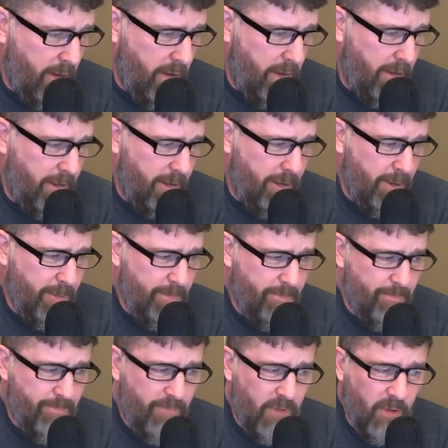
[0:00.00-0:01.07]

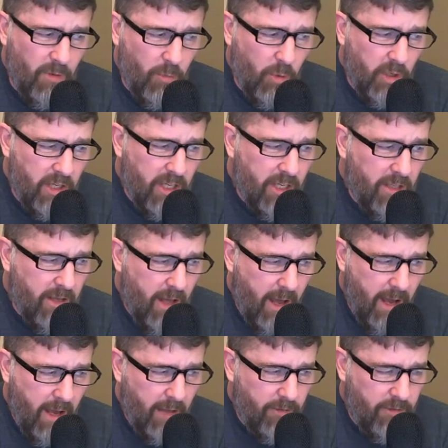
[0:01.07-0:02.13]
You would need to
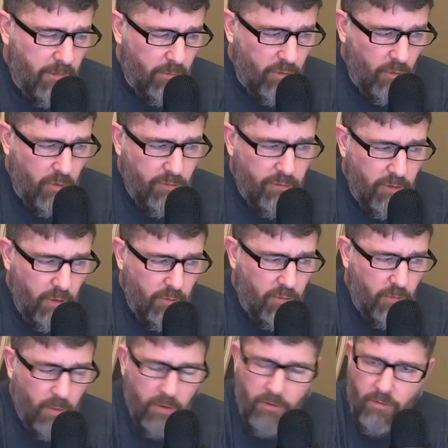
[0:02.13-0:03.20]
add some sort of float
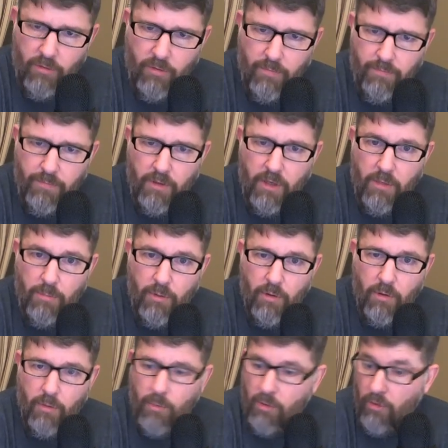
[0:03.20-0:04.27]
switch to keep
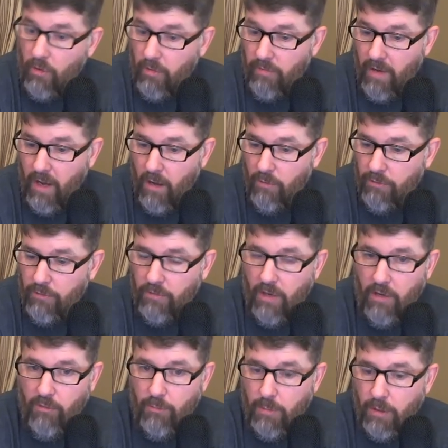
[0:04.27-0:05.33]
your return valve
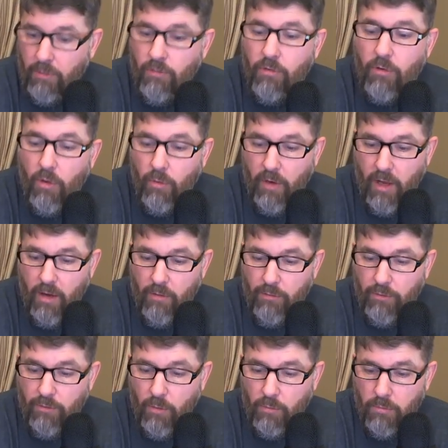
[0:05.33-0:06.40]
safe, because you don't
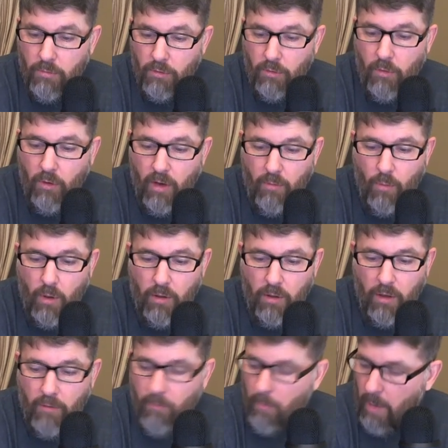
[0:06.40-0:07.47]
have water
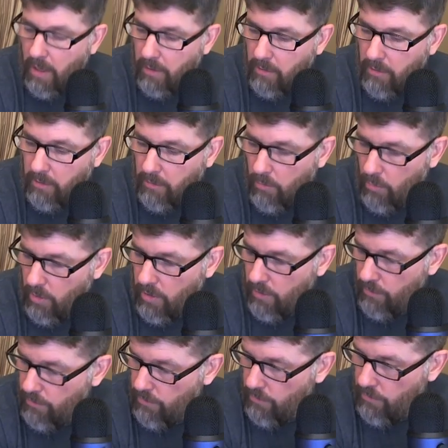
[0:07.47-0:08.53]
level monitoring
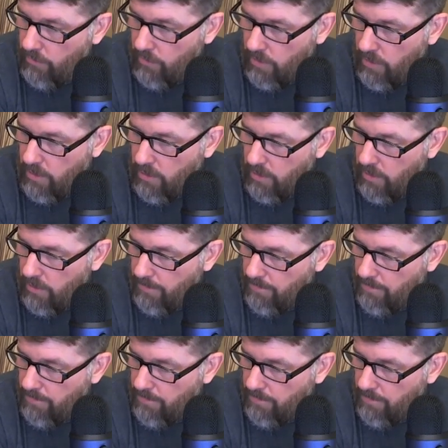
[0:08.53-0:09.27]
with the